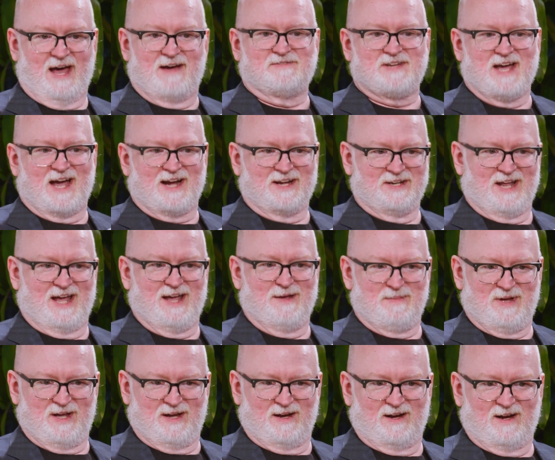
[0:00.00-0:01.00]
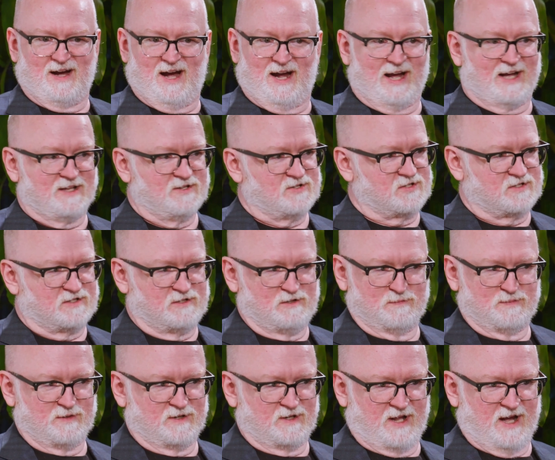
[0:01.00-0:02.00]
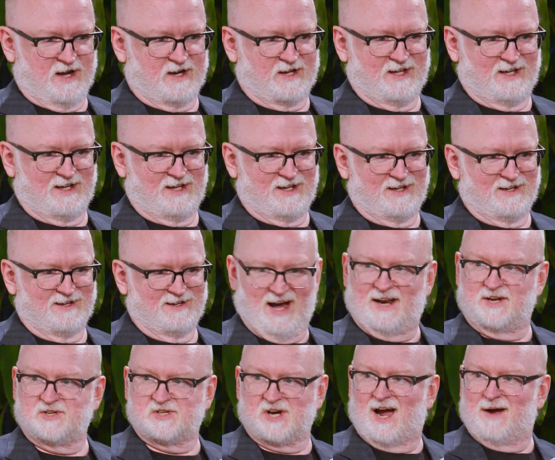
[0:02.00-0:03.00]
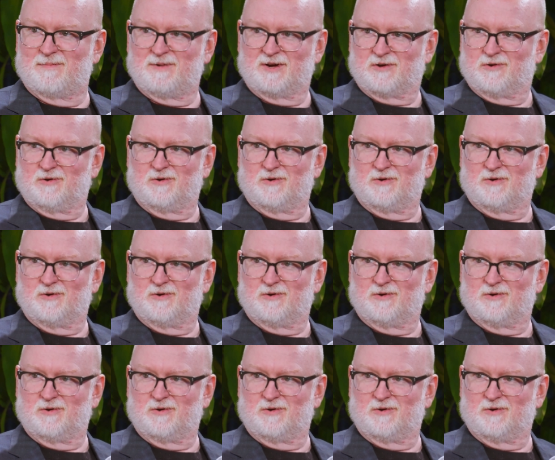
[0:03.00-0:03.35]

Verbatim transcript: left academia. I got super lucky, got a job at